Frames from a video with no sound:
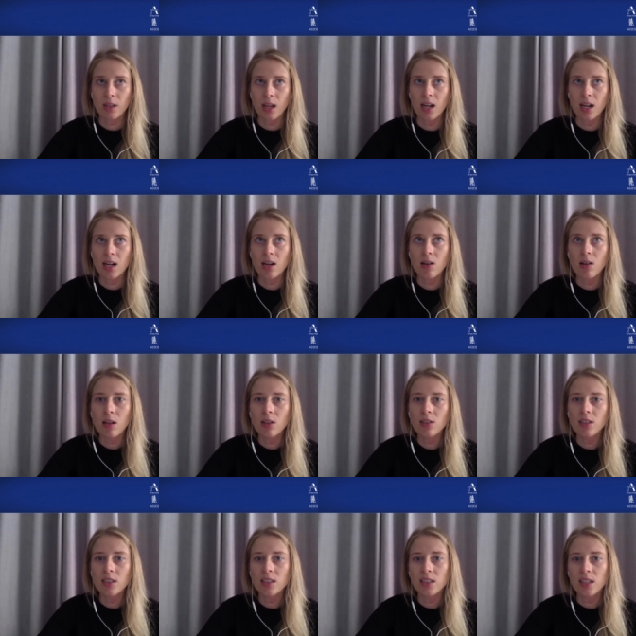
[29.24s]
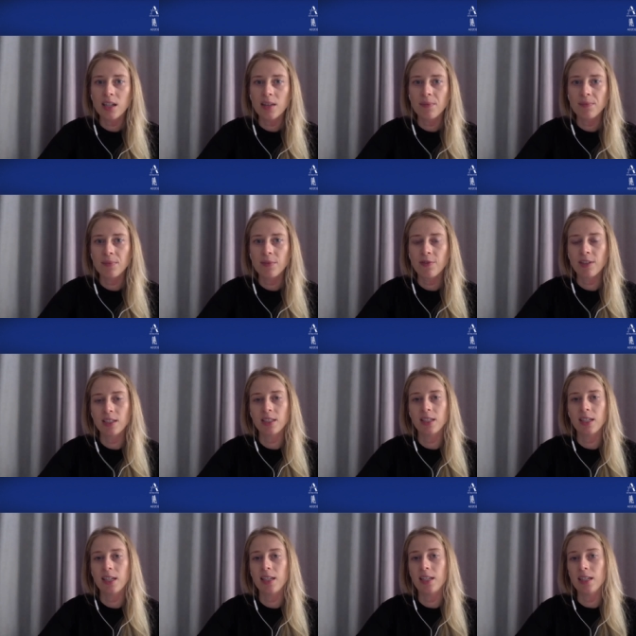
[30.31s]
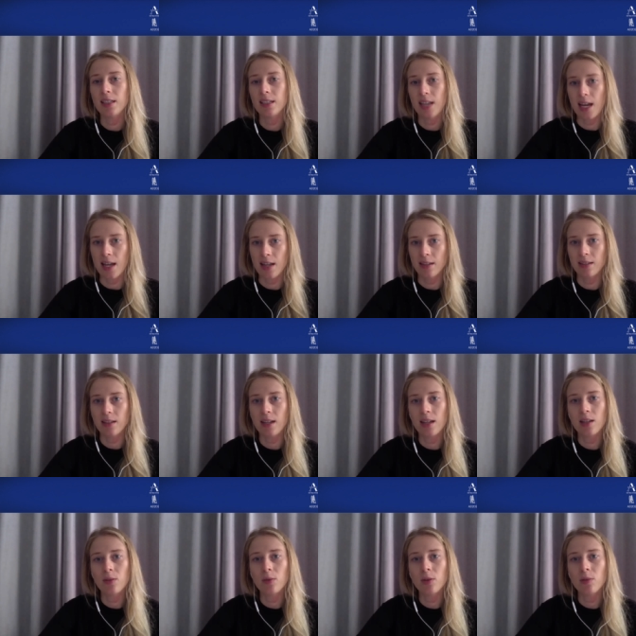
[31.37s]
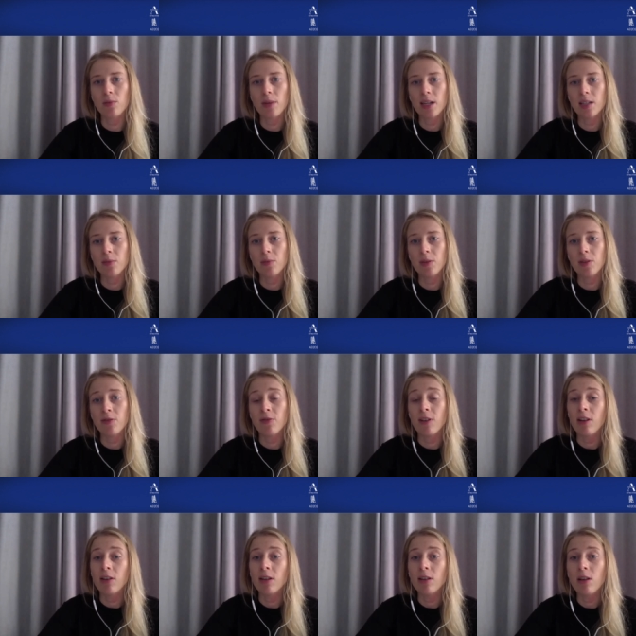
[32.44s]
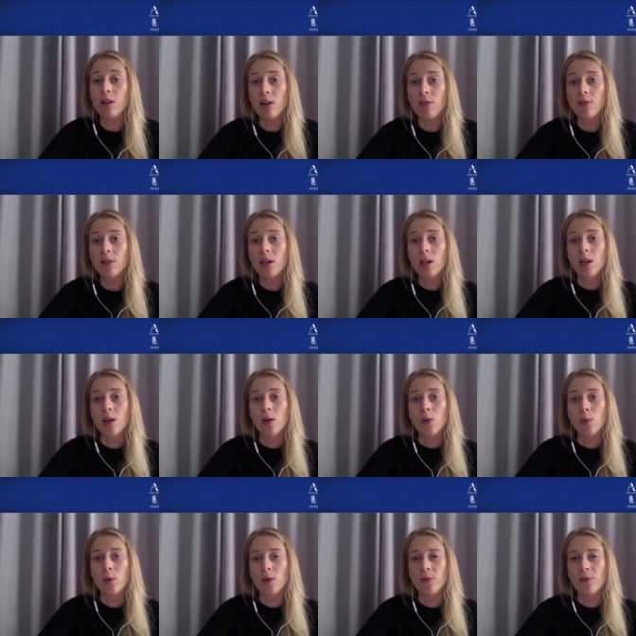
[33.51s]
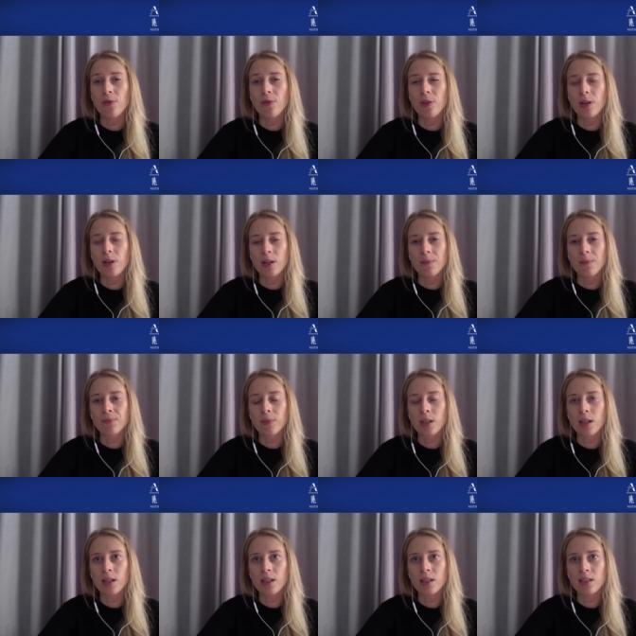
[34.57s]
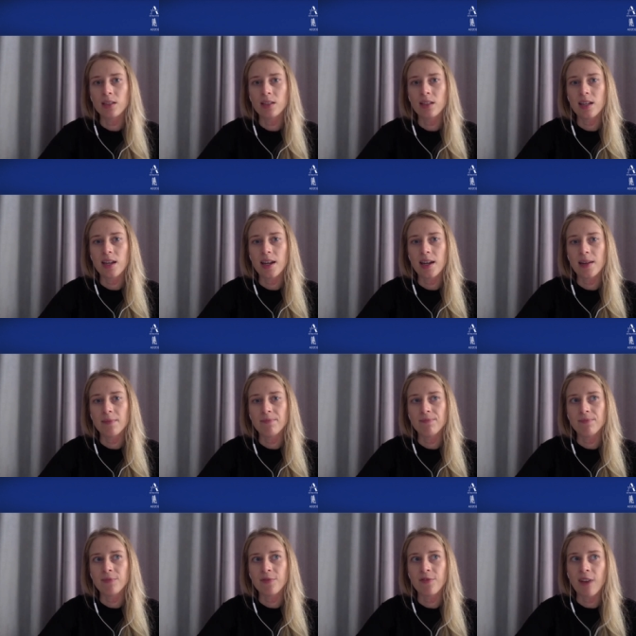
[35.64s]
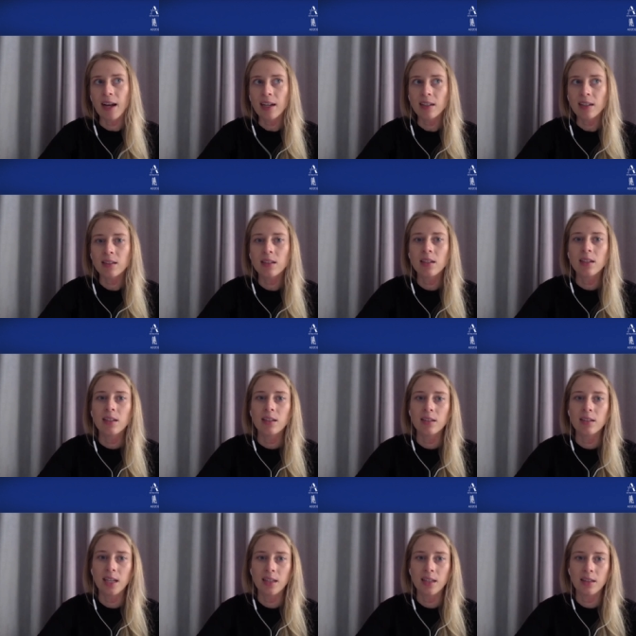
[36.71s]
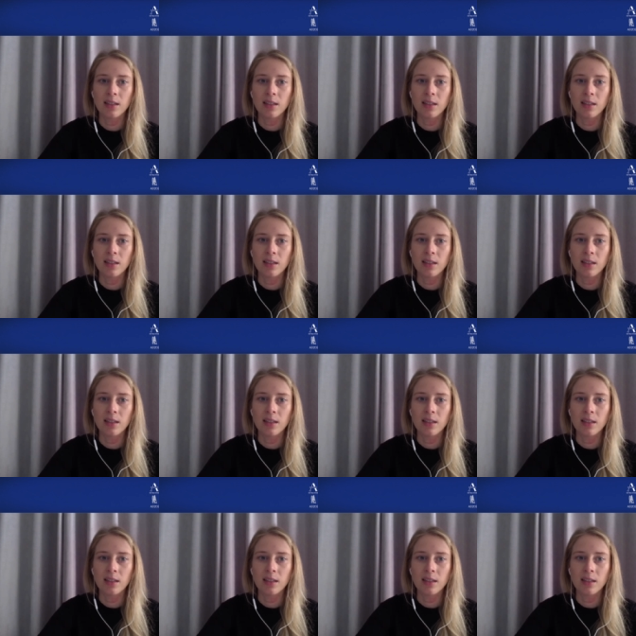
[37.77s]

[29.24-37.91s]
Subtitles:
Archaeology is a fascinating science, and what made me fall in love with it is the fact that